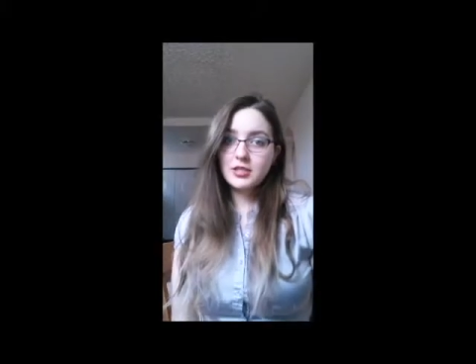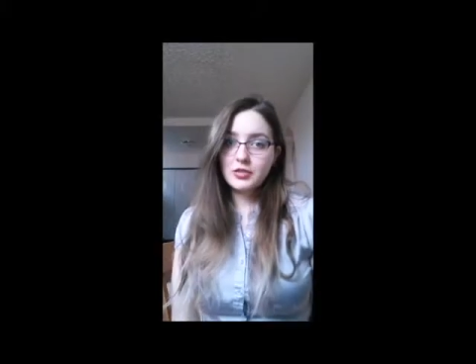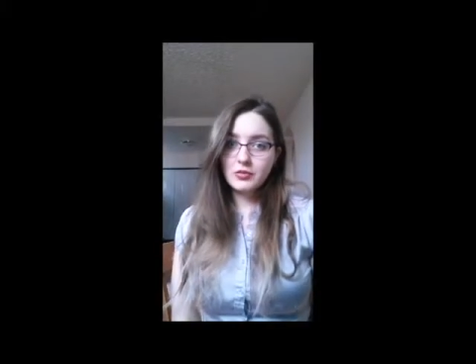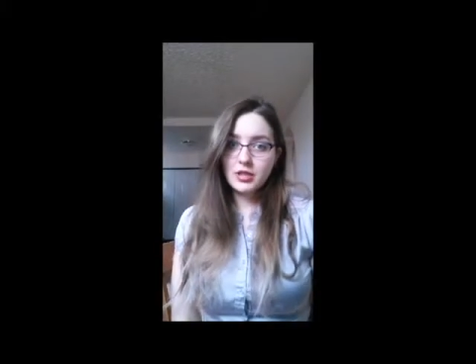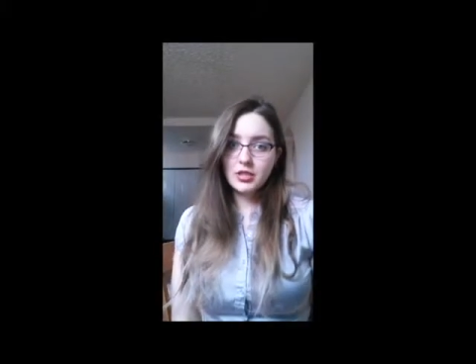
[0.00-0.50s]

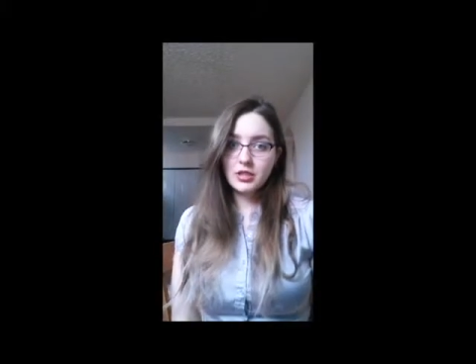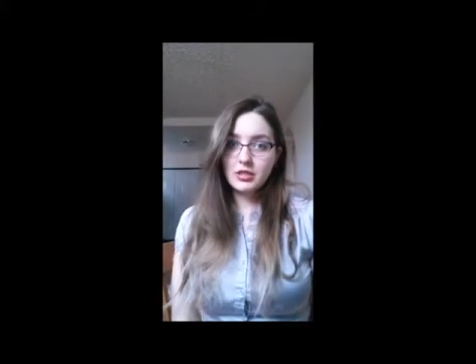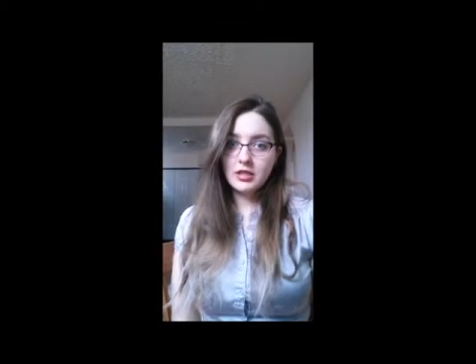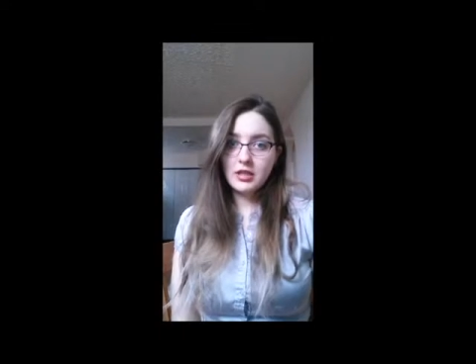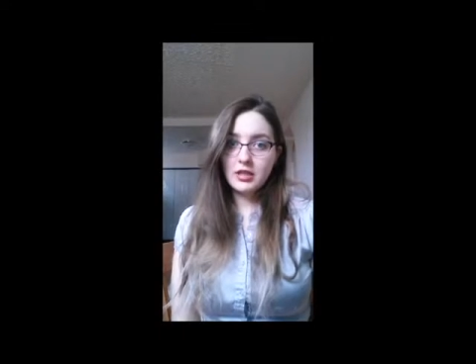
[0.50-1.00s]

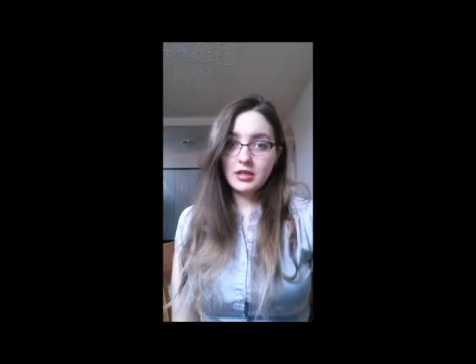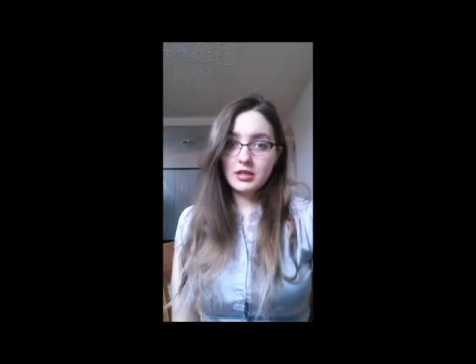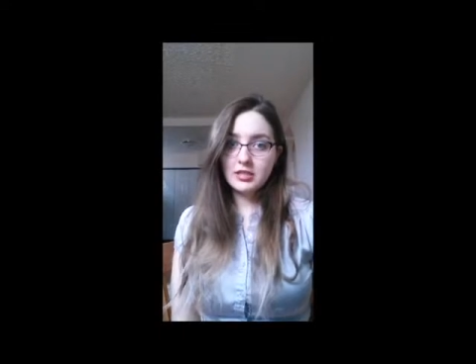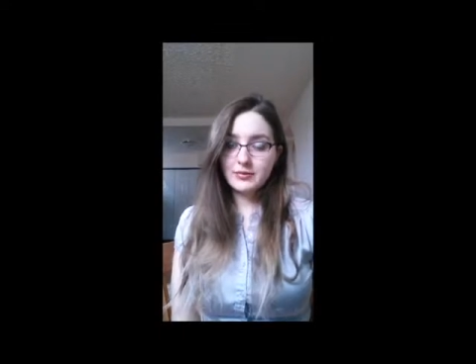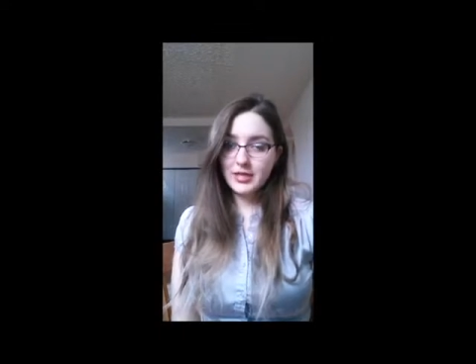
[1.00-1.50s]
situation
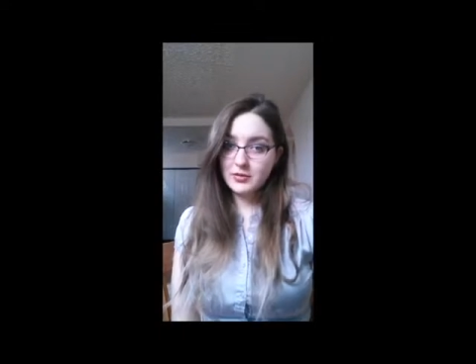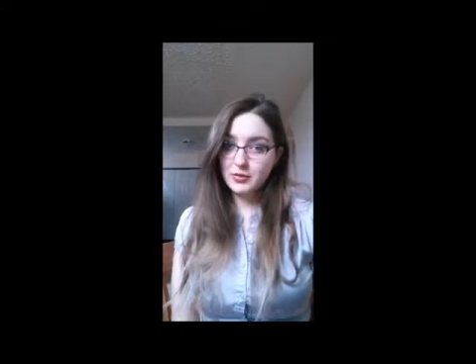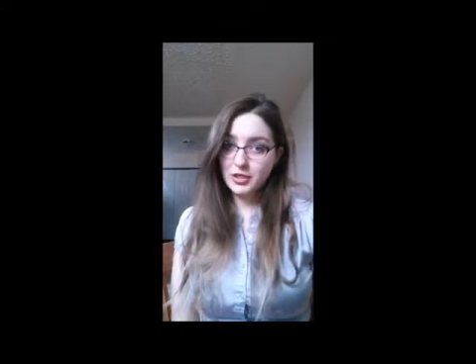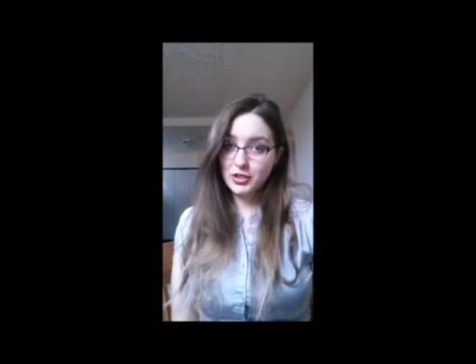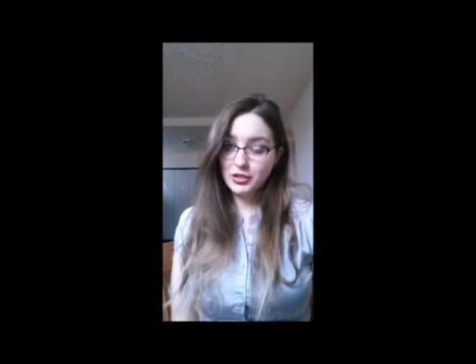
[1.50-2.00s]
this mass
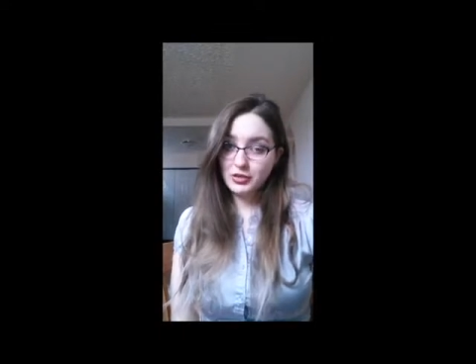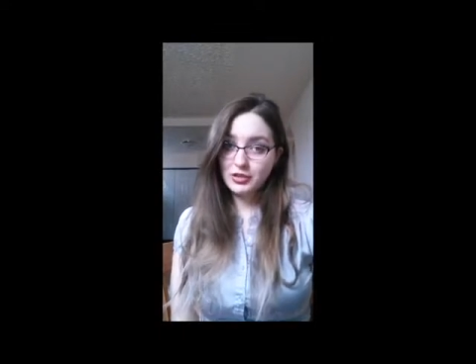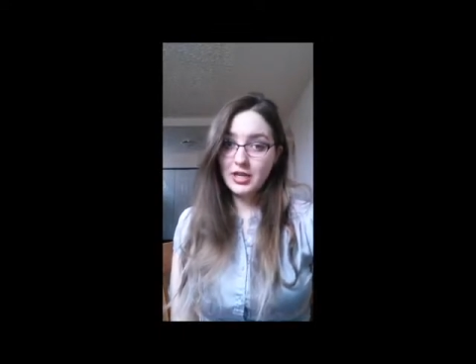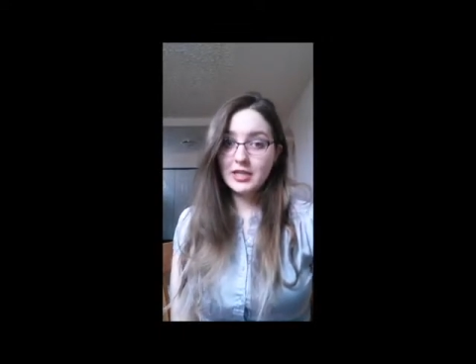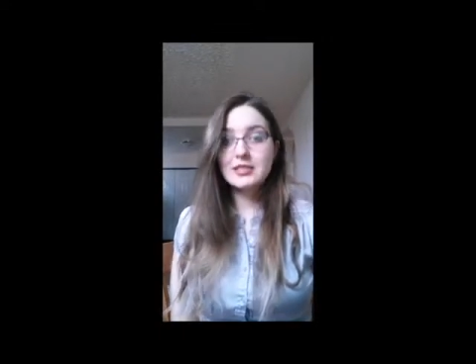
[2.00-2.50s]
production
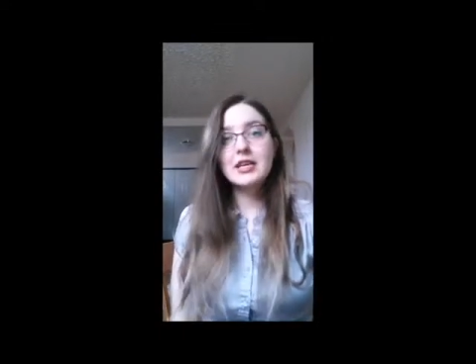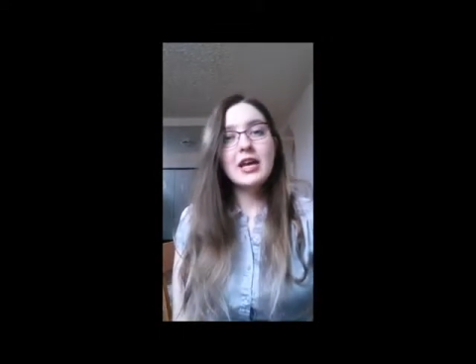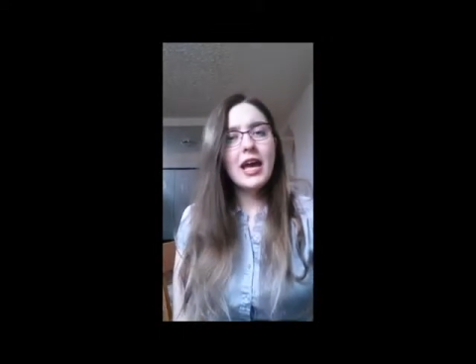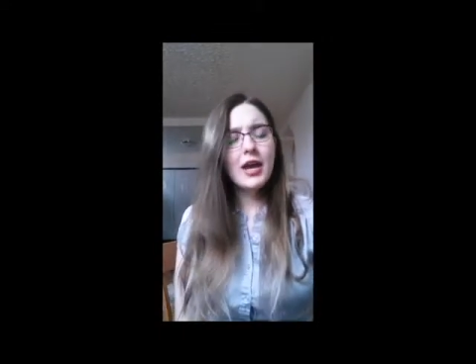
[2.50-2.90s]
creates,